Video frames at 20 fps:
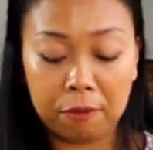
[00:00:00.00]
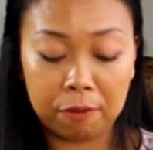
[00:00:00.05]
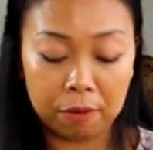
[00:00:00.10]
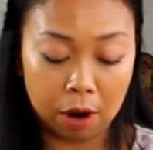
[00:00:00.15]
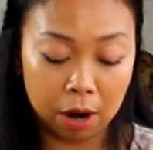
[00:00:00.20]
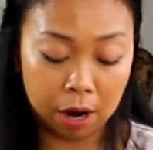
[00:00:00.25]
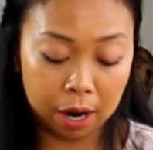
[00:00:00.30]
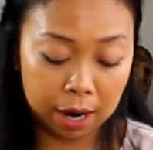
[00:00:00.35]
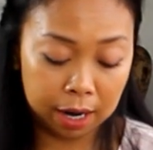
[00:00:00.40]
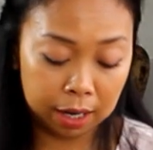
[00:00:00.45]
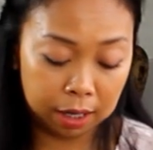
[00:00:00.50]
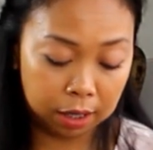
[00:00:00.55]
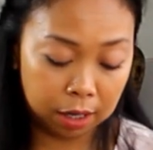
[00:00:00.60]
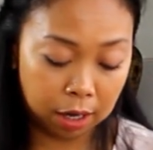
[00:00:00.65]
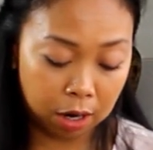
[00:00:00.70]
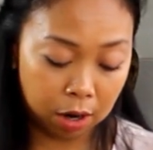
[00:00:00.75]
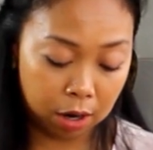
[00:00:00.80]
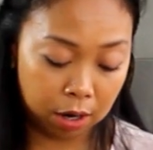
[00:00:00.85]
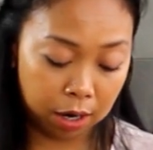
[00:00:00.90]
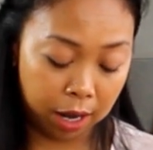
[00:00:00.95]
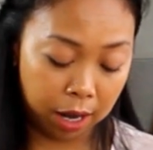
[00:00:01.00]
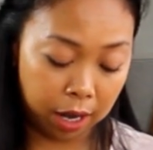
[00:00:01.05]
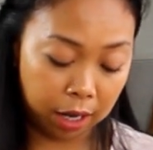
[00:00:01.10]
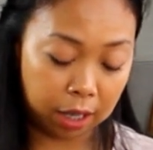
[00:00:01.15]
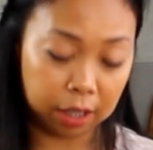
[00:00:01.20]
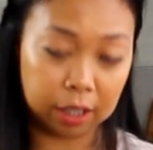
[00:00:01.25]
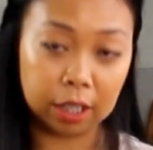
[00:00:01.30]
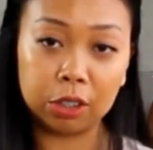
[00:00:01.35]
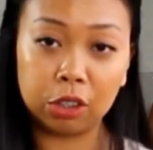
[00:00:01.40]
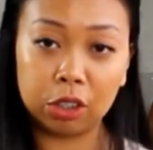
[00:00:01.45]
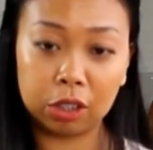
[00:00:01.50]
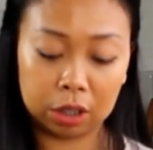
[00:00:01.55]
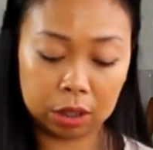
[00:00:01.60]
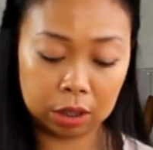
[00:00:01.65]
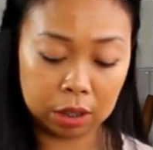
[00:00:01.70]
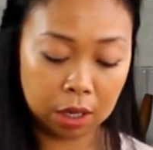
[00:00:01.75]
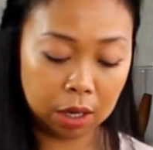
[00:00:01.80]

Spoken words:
fried garlic, and I just